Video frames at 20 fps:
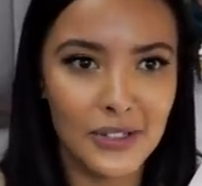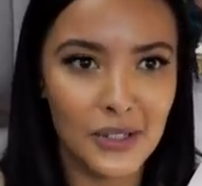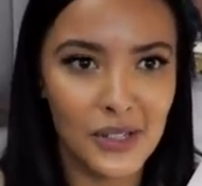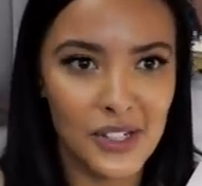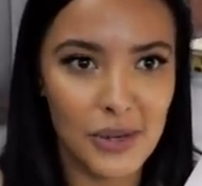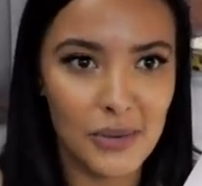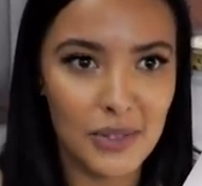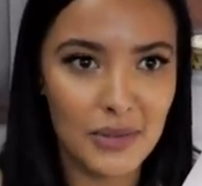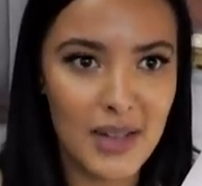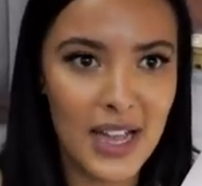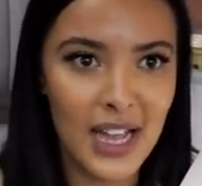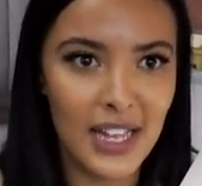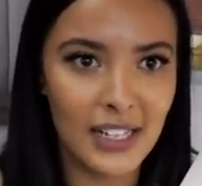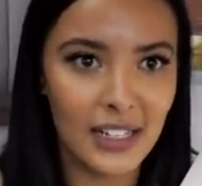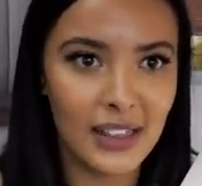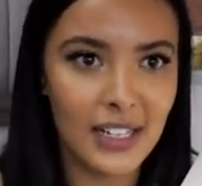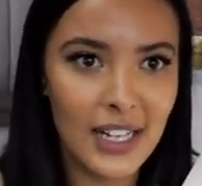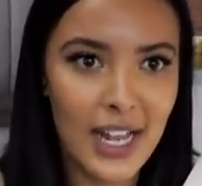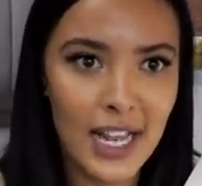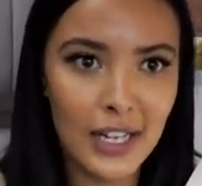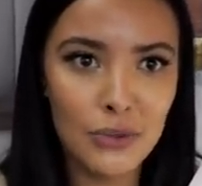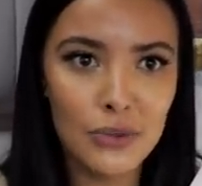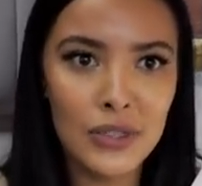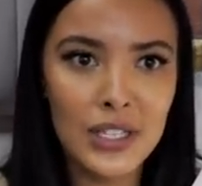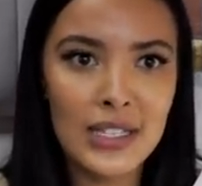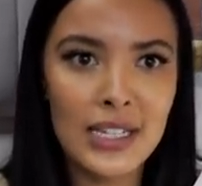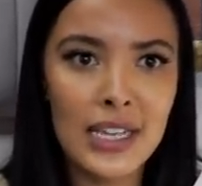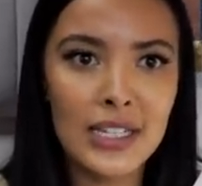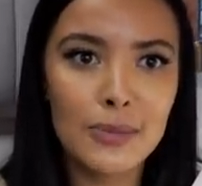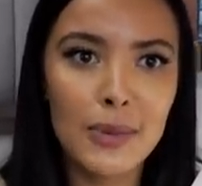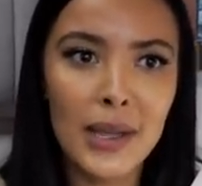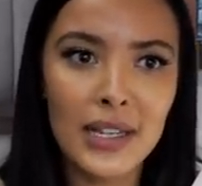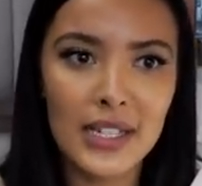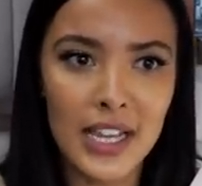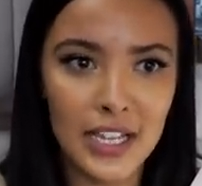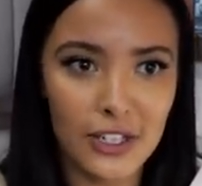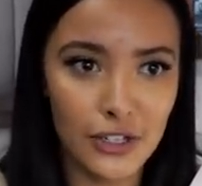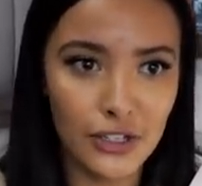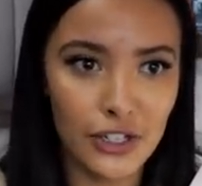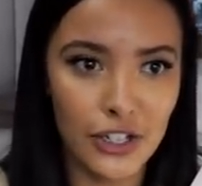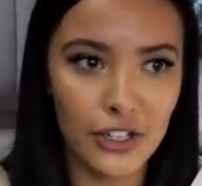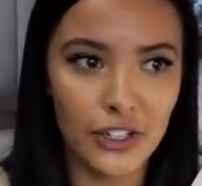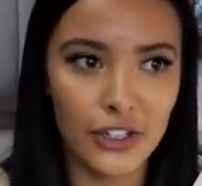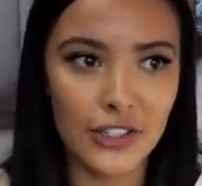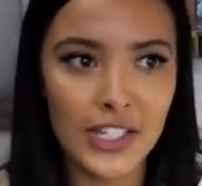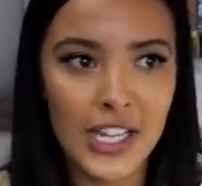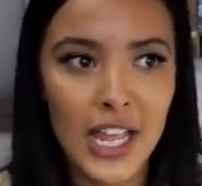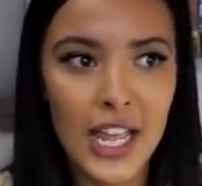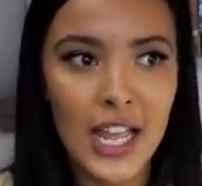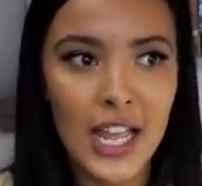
God, it was mad. I think I had all these expectations.